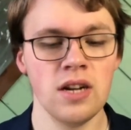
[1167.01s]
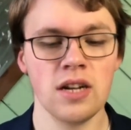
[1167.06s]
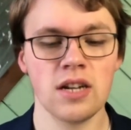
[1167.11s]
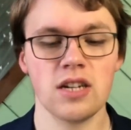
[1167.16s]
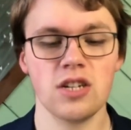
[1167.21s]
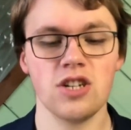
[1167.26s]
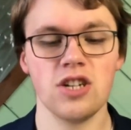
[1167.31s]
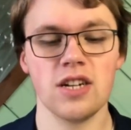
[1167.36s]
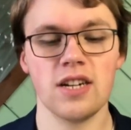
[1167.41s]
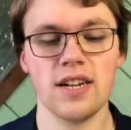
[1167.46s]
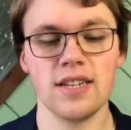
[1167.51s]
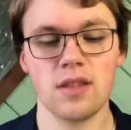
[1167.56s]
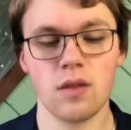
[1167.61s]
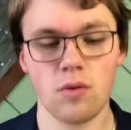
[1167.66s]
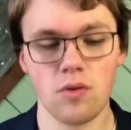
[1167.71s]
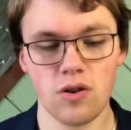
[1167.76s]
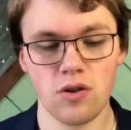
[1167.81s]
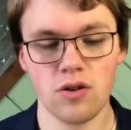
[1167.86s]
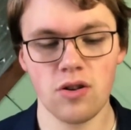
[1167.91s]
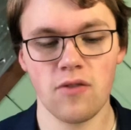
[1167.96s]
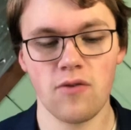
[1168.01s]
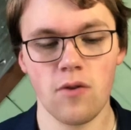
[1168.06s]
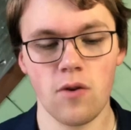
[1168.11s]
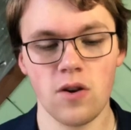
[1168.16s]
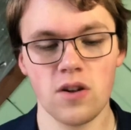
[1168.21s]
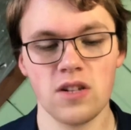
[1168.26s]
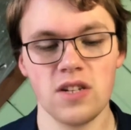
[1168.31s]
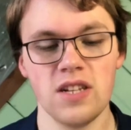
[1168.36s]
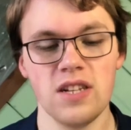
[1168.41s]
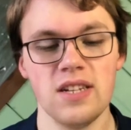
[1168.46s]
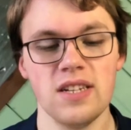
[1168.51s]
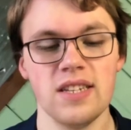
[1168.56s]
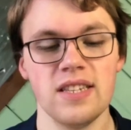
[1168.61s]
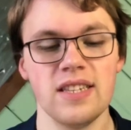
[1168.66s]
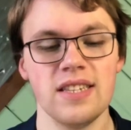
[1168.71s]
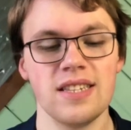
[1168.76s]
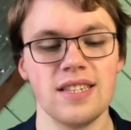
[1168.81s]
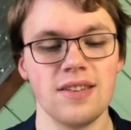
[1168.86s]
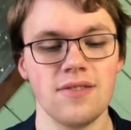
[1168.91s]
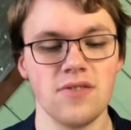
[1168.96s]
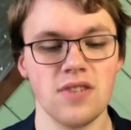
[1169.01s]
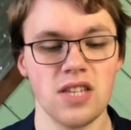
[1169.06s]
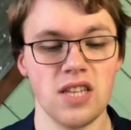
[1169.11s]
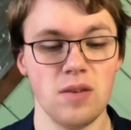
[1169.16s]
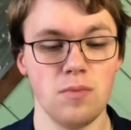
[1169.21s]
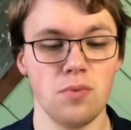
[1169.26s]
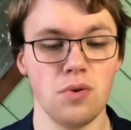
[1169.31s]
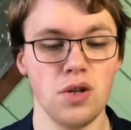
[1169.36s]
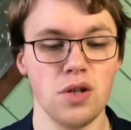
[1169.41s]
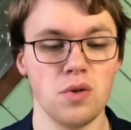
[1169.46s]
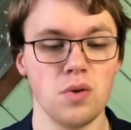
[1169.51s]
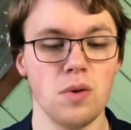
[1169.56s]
Tkachuk has 3 goals, 14 assists, 17 points,